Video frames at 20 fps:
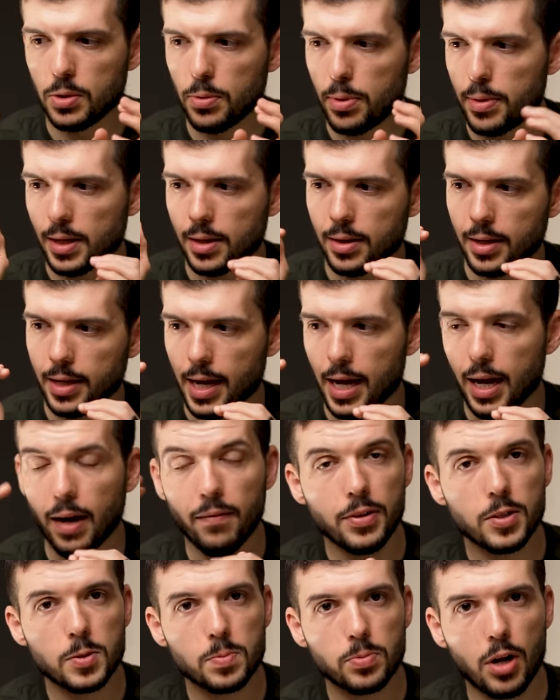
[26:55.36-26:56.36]
You think they
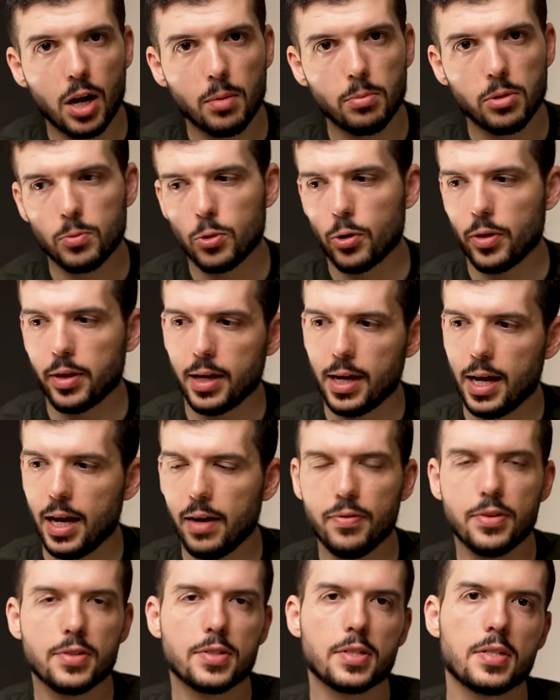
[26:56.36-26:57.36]
have this problem or they
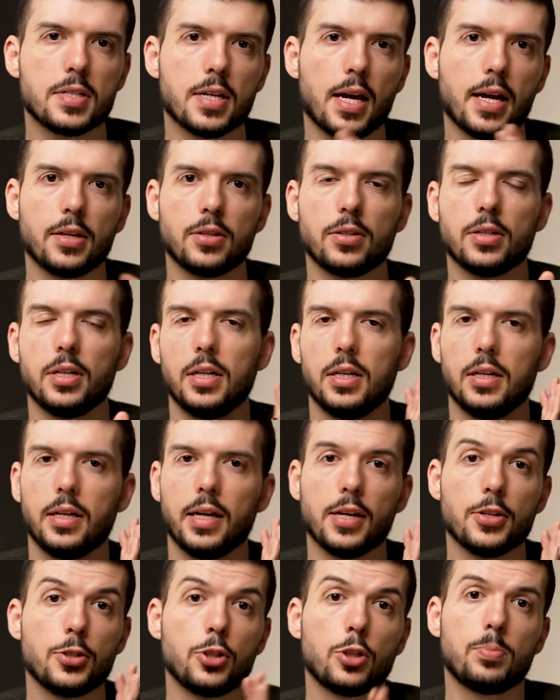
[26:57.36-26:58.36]
have this desire
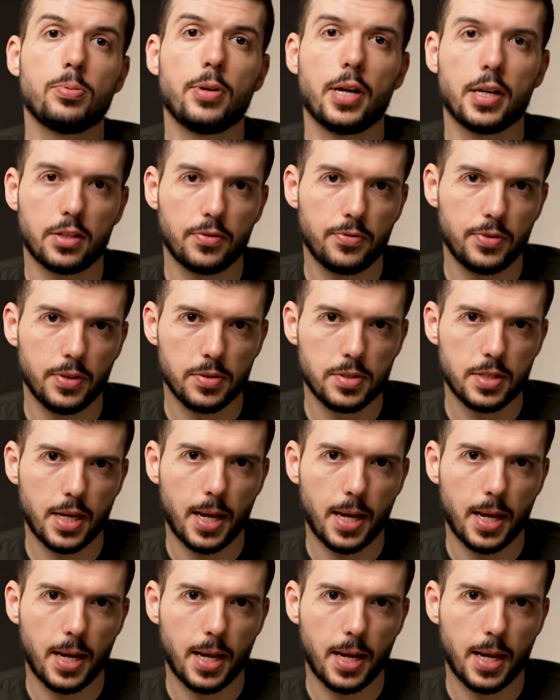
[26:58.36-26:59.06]
and your product fills